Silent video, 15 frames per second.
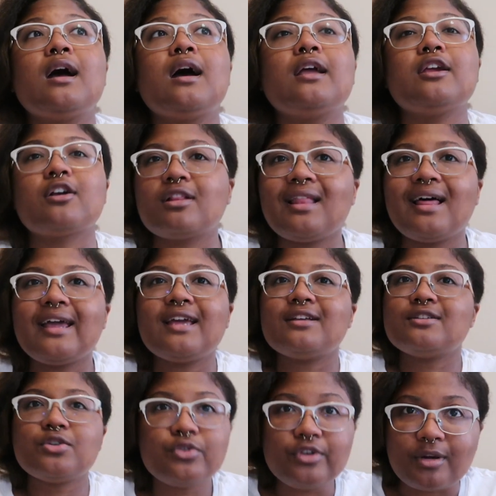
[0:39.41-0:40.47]
your client
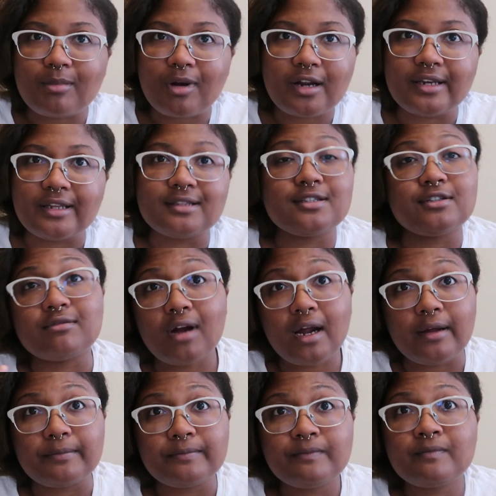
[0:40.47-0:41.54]
is who you're marketing to,
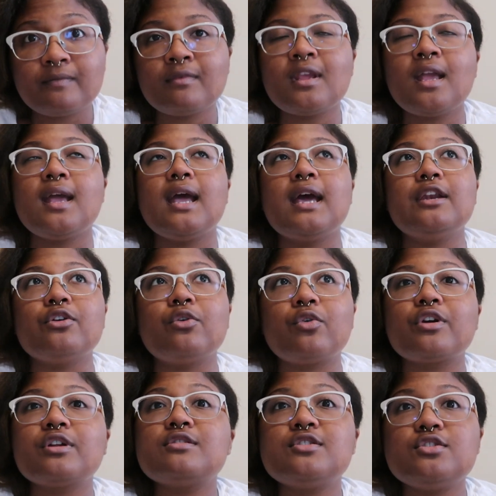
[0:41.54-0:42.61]
right? And in
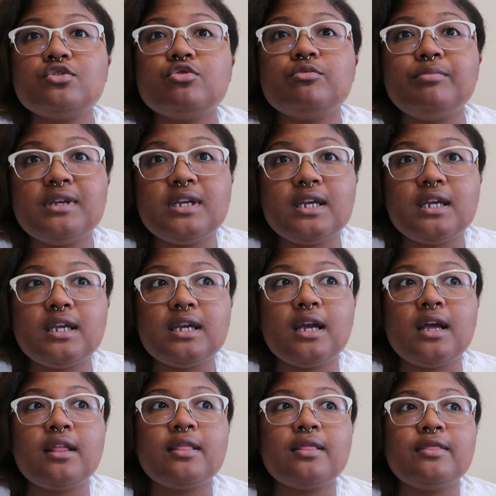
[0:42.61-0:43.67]
order to be
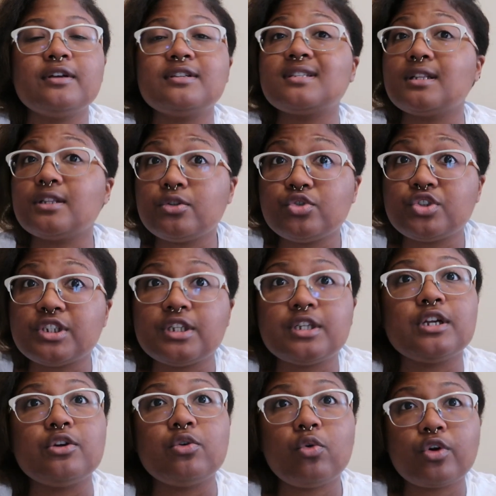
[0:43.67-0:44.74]
the solution,
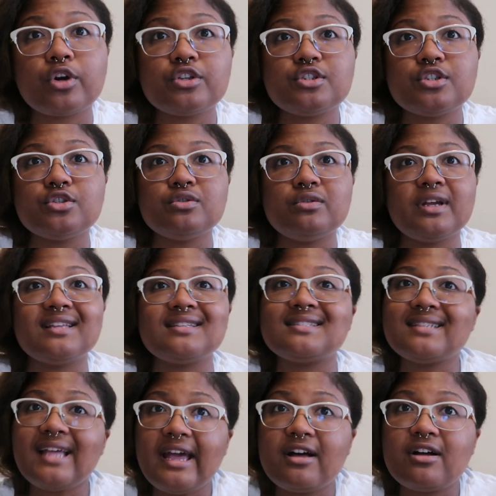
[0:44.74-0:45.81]
in order to get
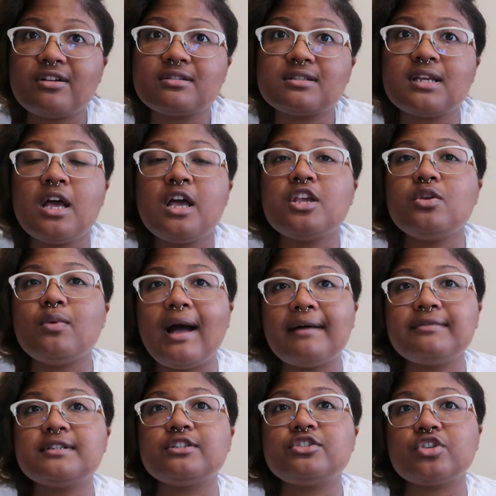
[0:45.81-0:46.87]
sales, you have
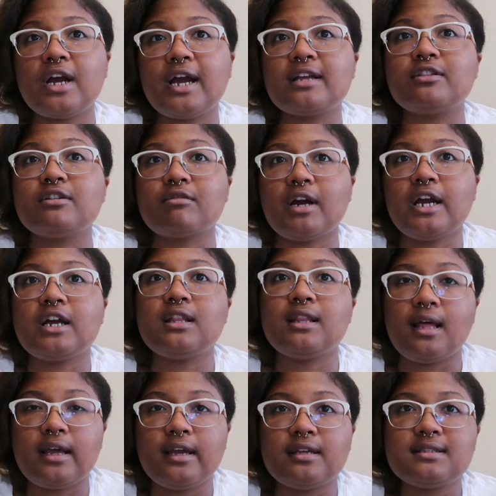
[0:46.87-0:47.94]
to attract the right
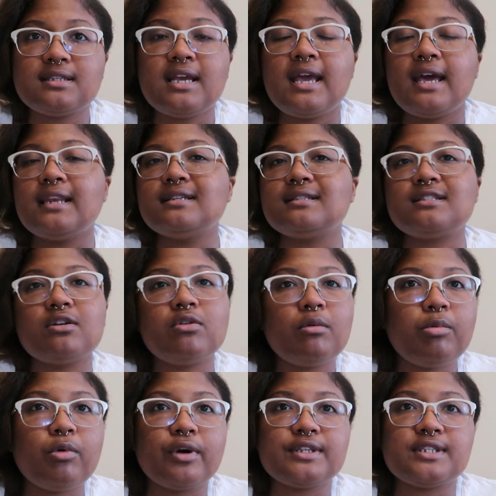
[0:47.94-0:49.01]
clients. And it's so
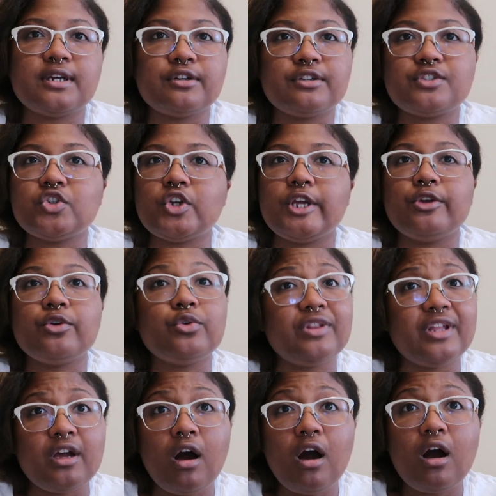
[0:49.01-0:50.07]
important to understand who
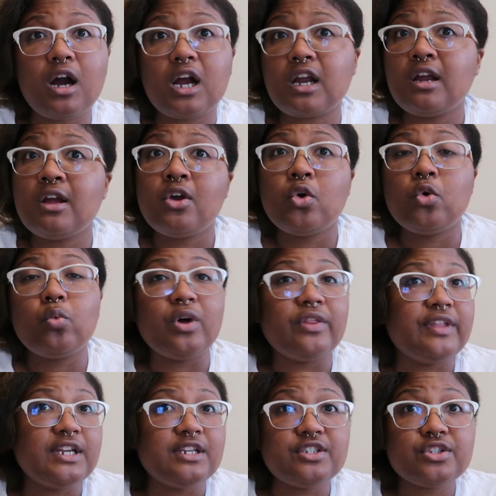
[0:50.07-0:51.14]
they are, what
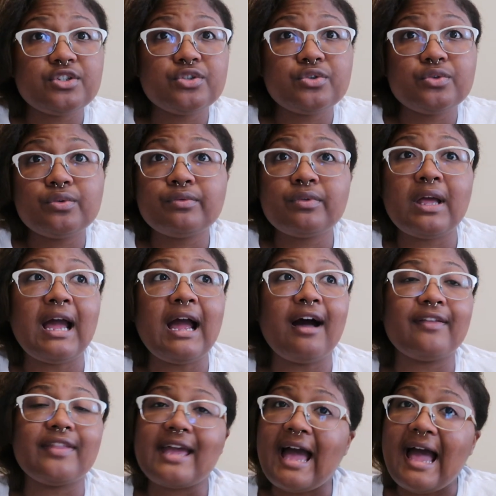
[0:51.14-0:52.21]
they do, how
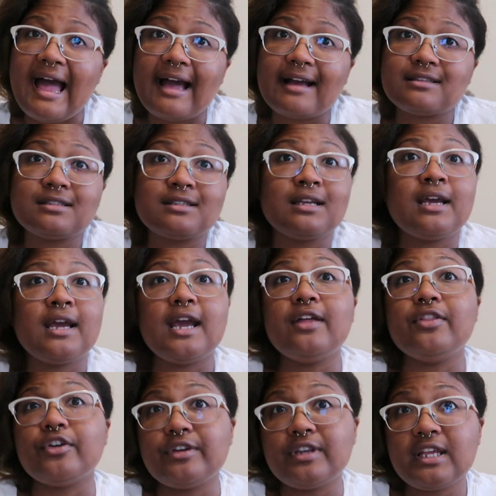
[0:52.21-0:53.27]
they act, and
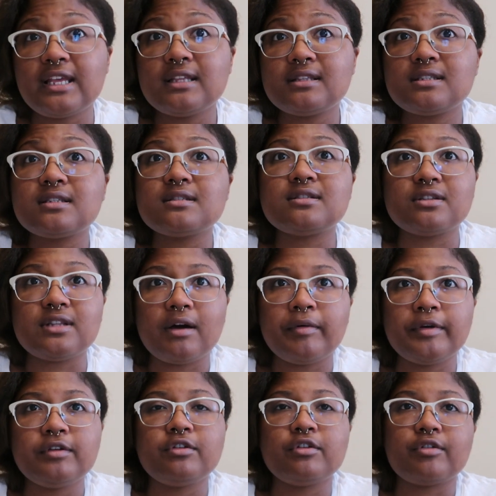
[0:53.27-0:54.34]
their needs, so that way
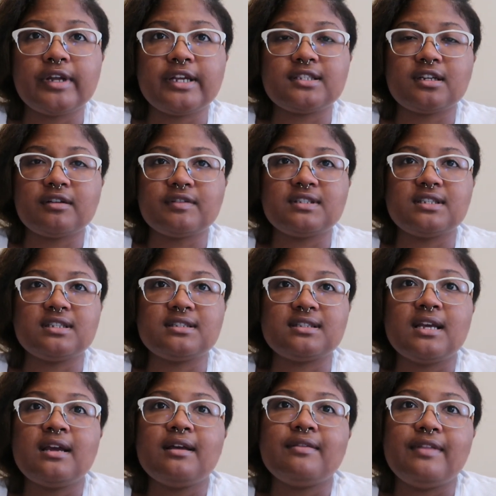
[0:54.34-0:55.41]
you can create services
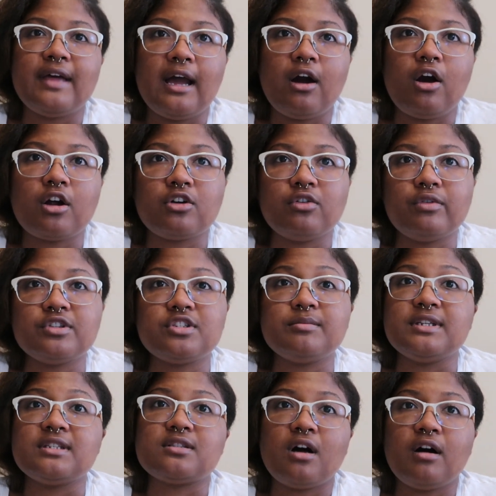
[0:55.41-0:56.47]
that are going to
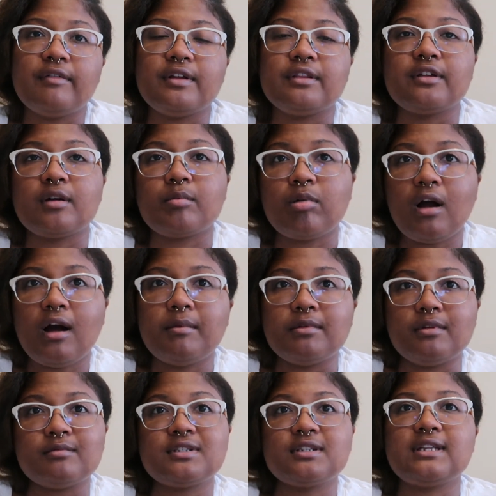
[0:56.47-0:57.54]
be solving their
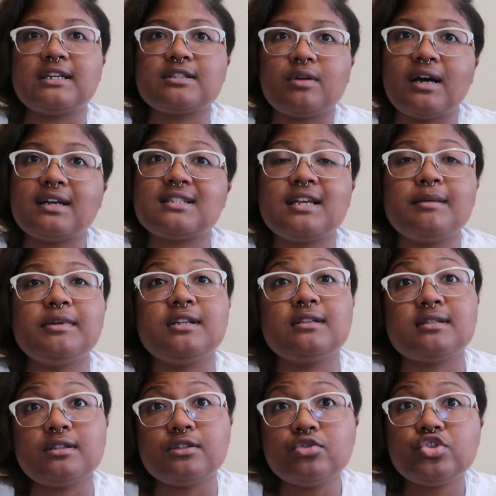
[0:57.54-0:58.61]
problems. So that's why I say be the
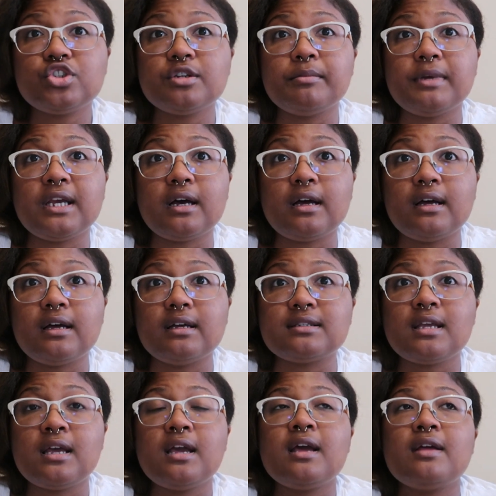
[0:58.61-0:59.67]
solution, because
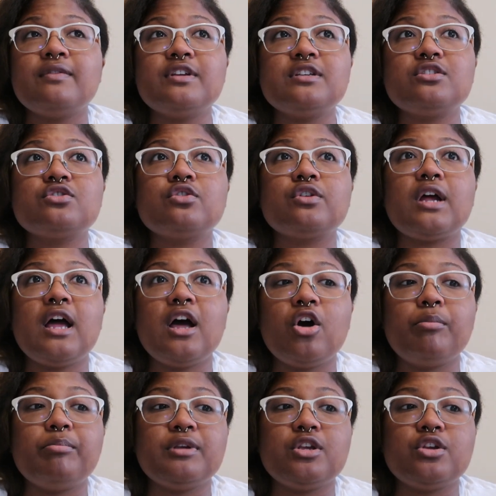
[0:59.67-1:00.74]
this is going to
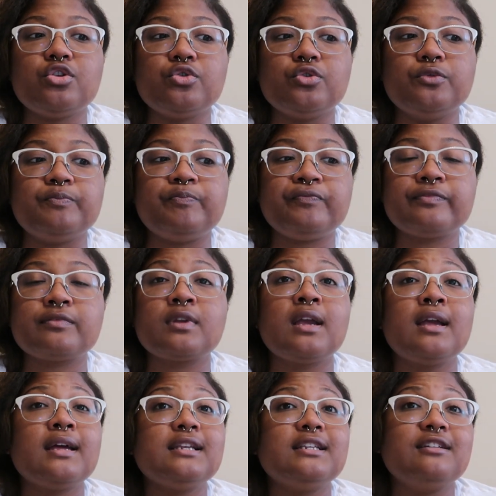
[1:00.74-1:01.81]
help you
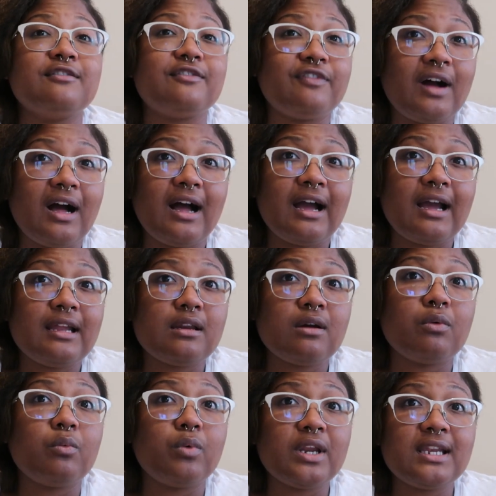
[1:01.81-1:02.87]
define
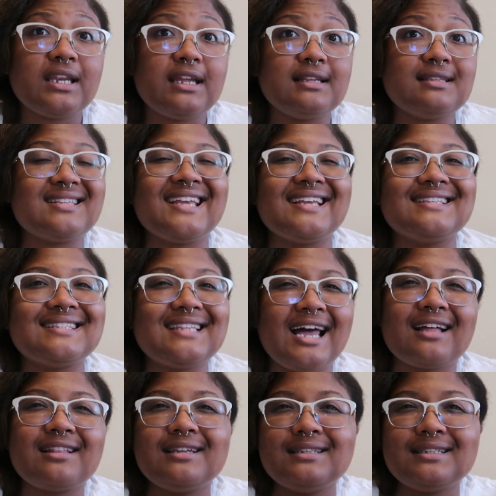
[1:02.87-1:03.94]
what it is exactly